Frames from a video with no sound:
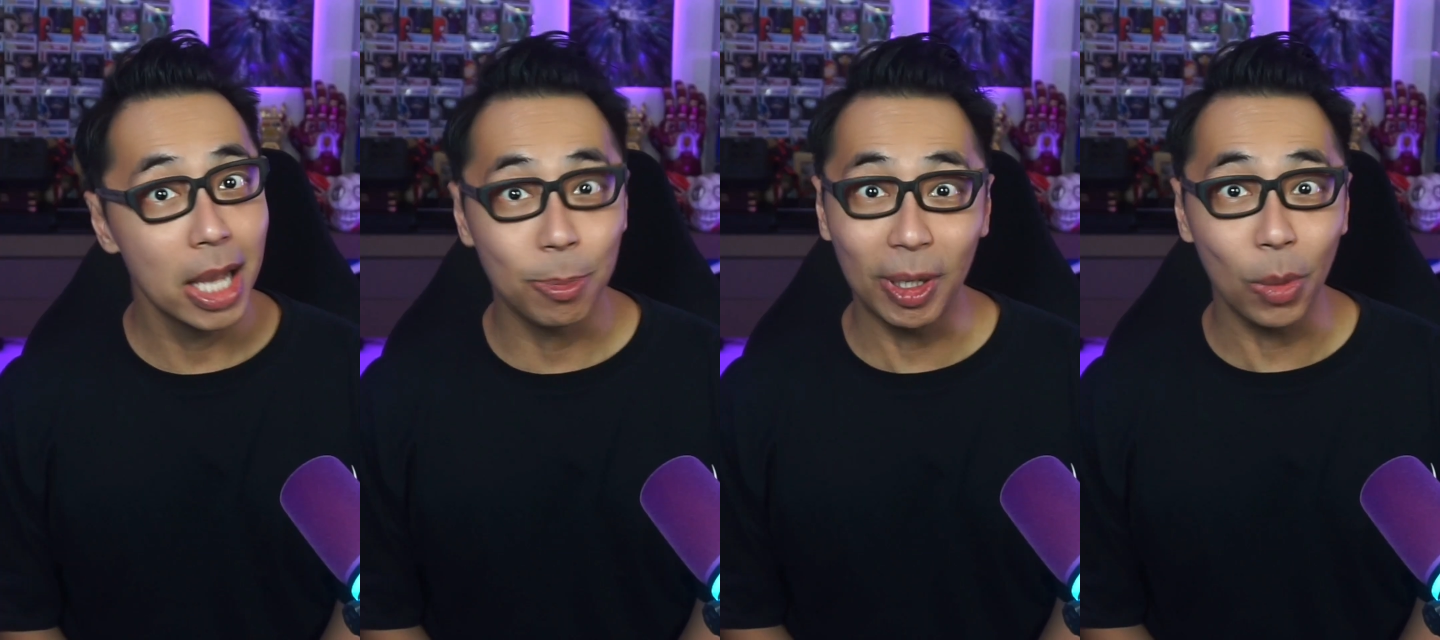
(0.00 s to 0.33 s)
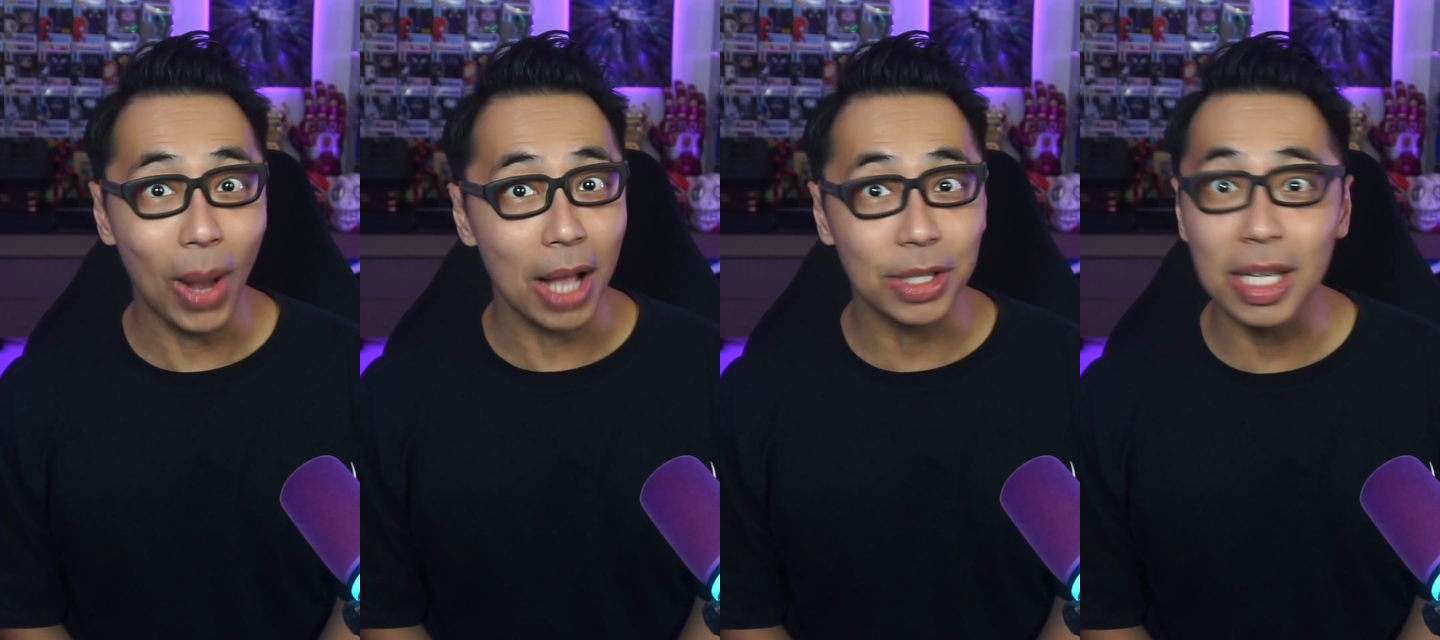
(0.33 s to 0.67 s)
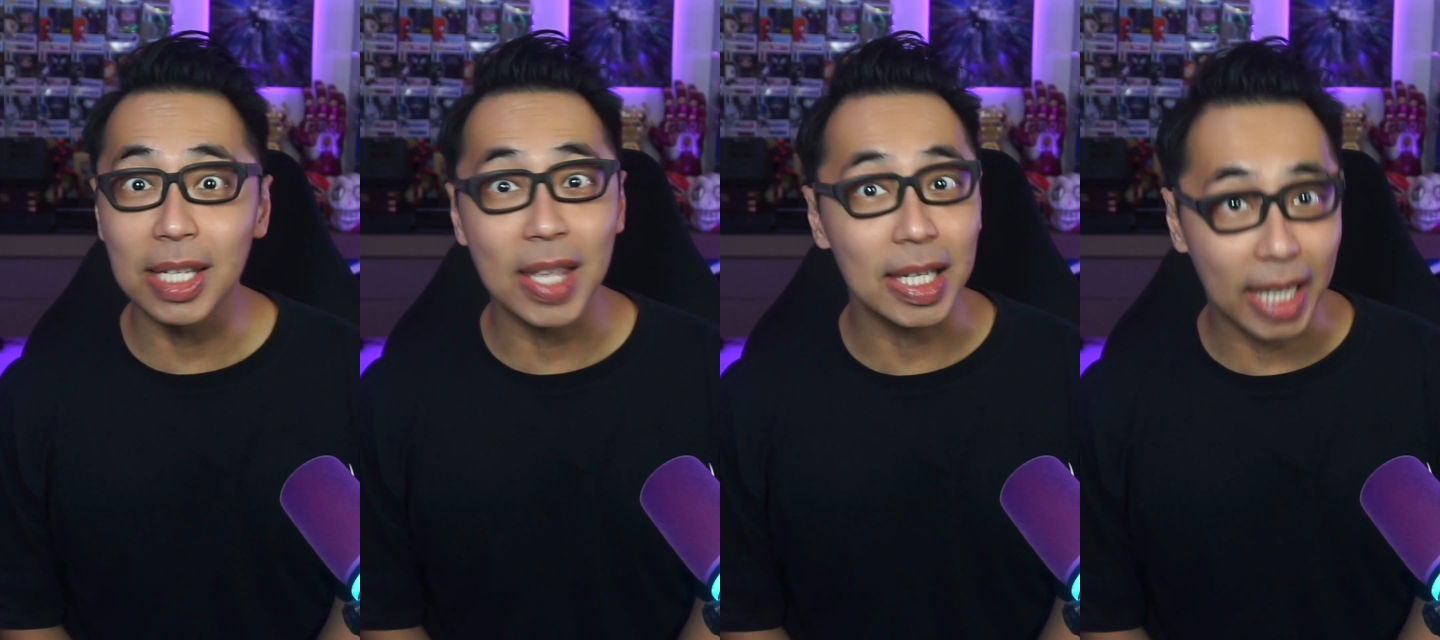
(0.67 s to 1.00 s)
been a while
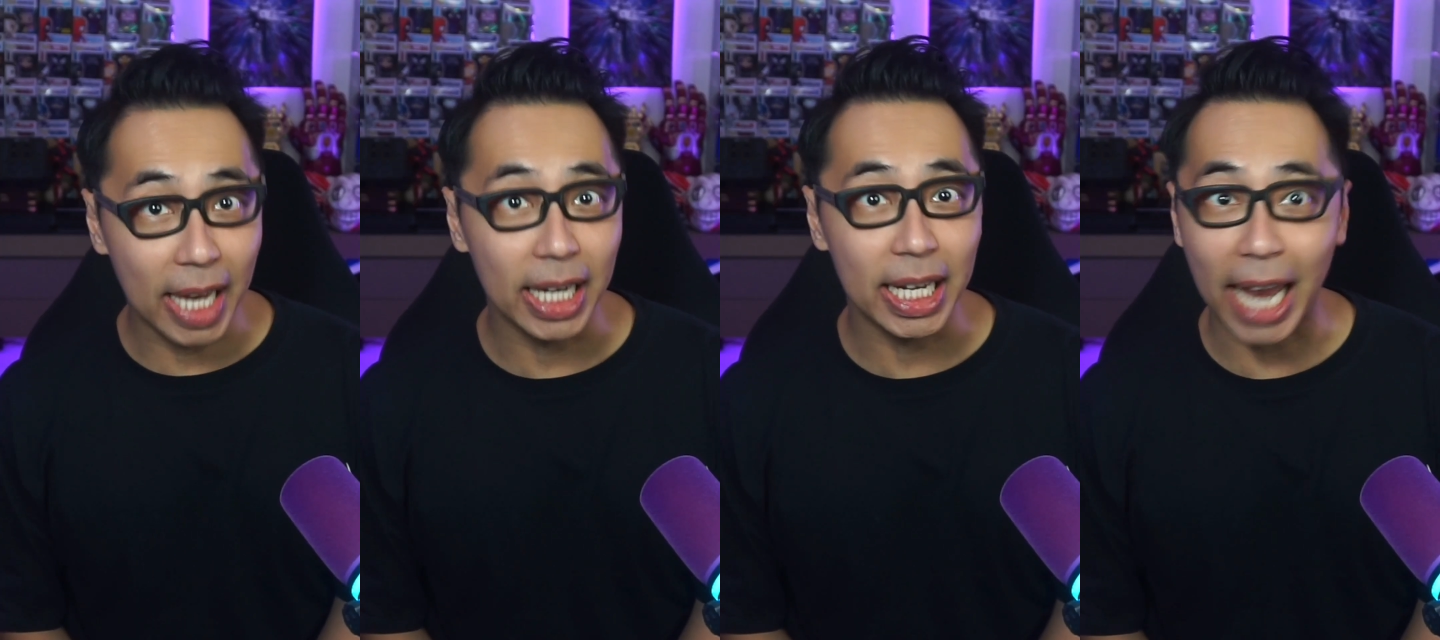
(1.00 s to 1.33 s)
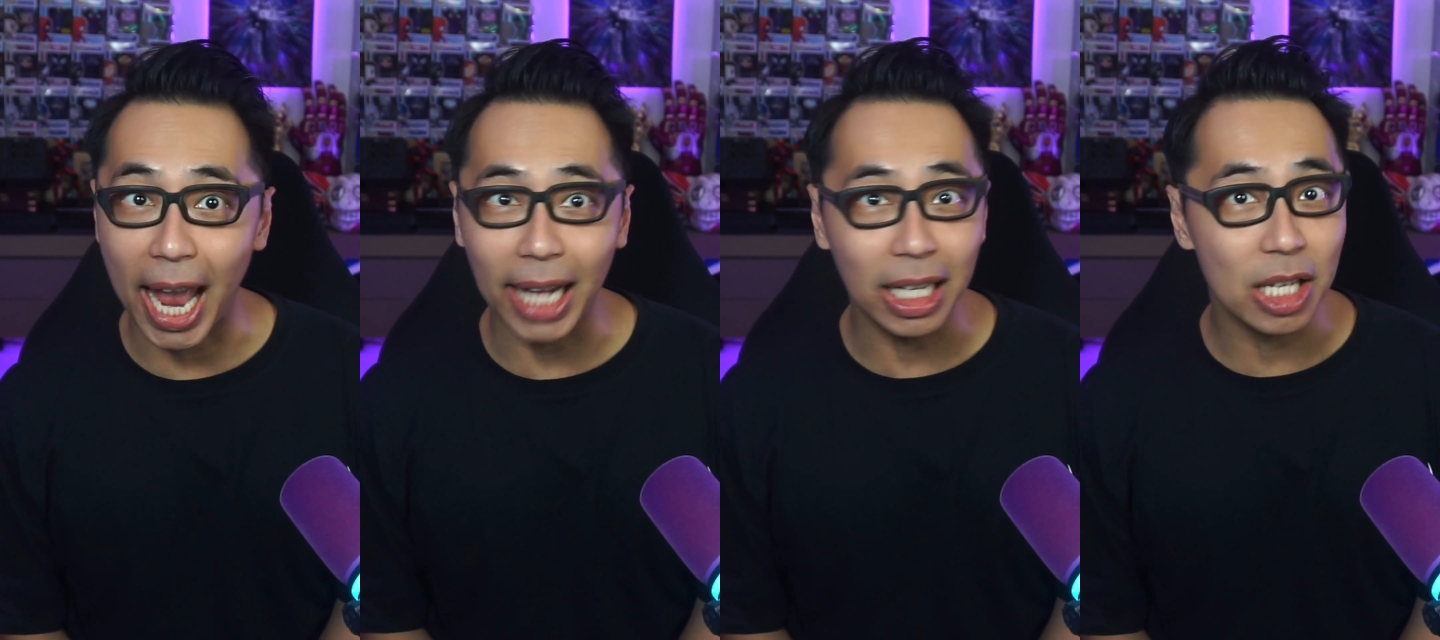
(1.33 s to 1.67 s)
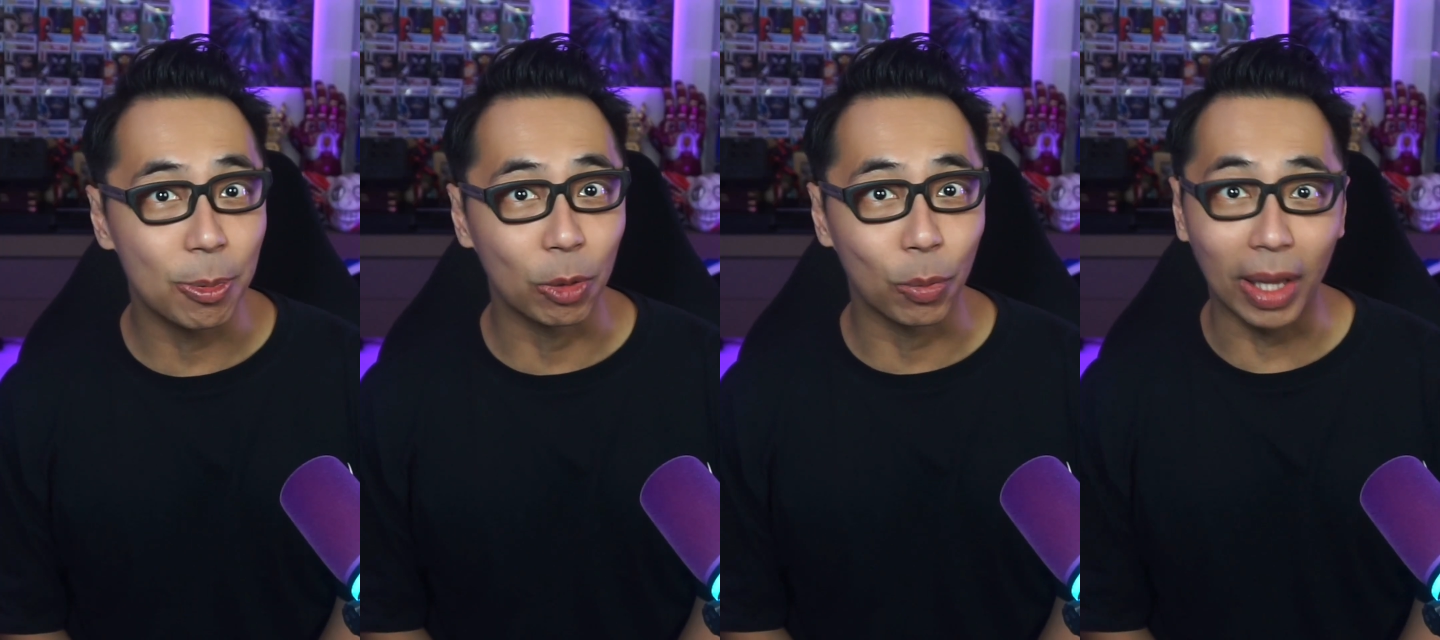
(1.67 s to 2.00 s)
since this kitty cat has
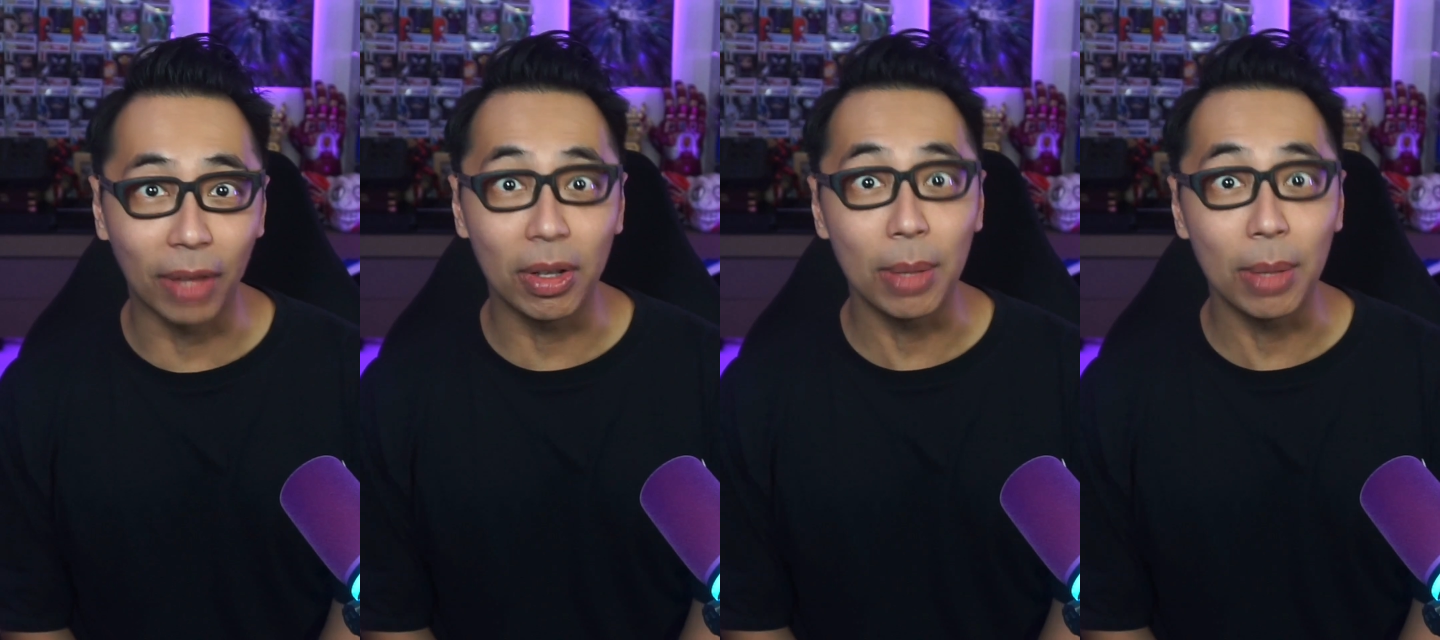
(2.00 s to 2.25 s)
been relevant,